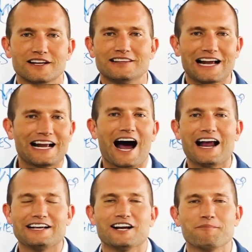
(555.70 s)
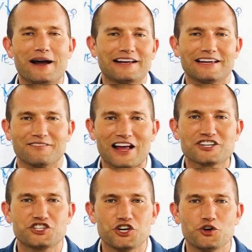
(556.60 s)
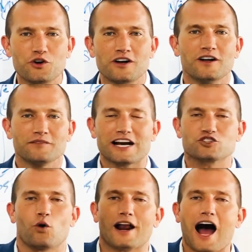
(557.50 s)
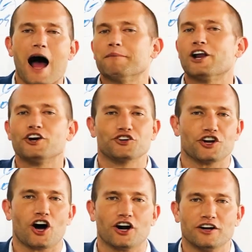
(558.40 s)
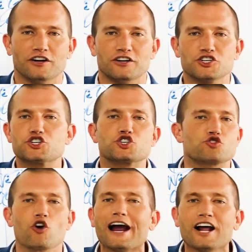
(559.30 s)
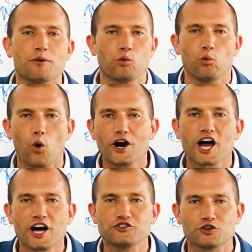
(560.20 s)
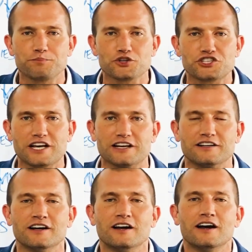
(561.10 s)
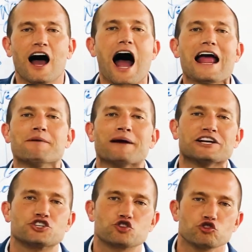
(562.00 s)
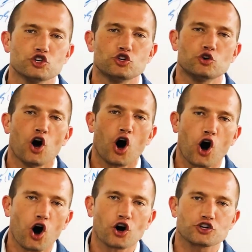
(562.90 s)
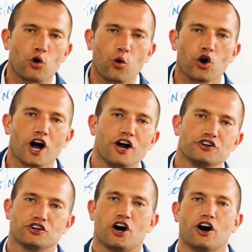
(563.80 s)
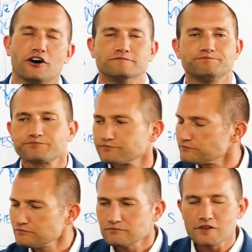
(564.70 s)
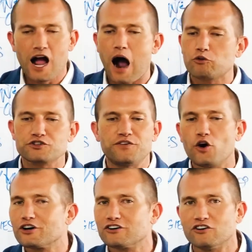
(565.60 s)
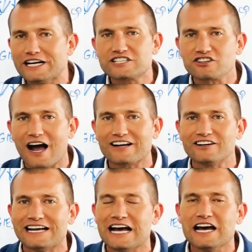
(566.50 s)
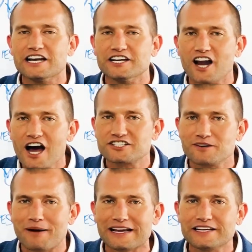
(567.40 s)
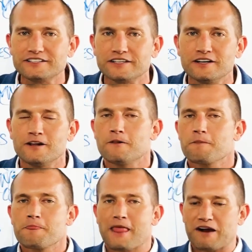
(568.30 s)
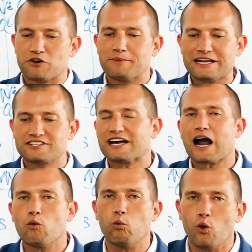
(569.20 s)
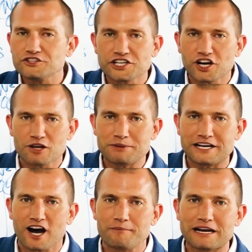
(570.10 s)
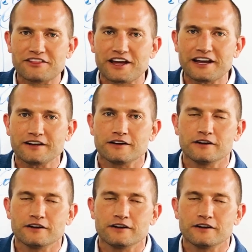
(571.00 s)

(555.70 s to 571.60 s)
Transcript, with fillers: That guy ain't going to make it. That's you? Guess what? I'm an underdog. Straight up, 100%. I am a true hardcore underdog. I was voted least likely not to make it. Everybody said I wasn't going to become anything.